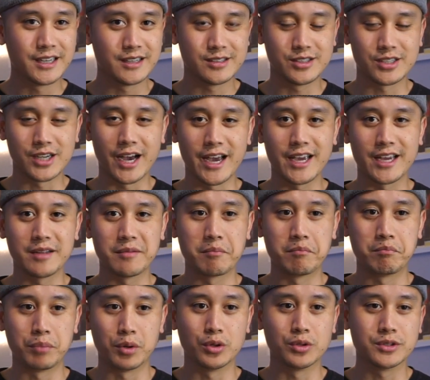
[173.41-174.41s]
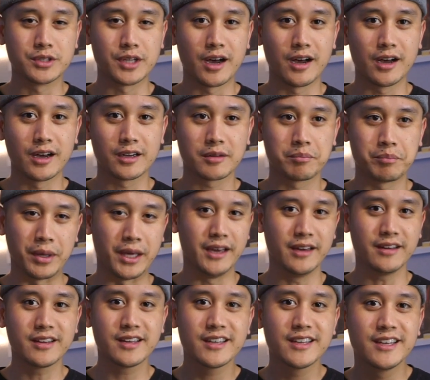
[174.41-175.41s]
giant bulldog
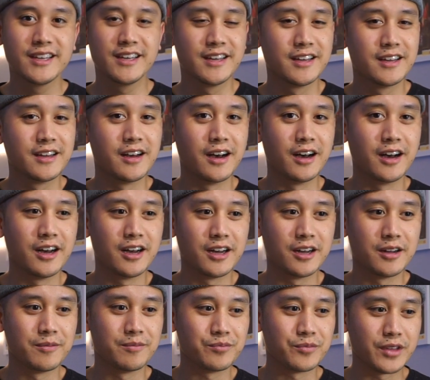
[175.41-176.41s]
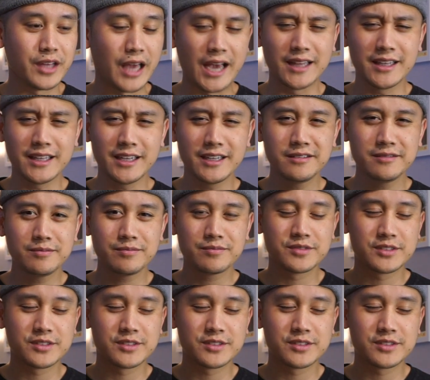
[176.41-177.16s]
pig alien.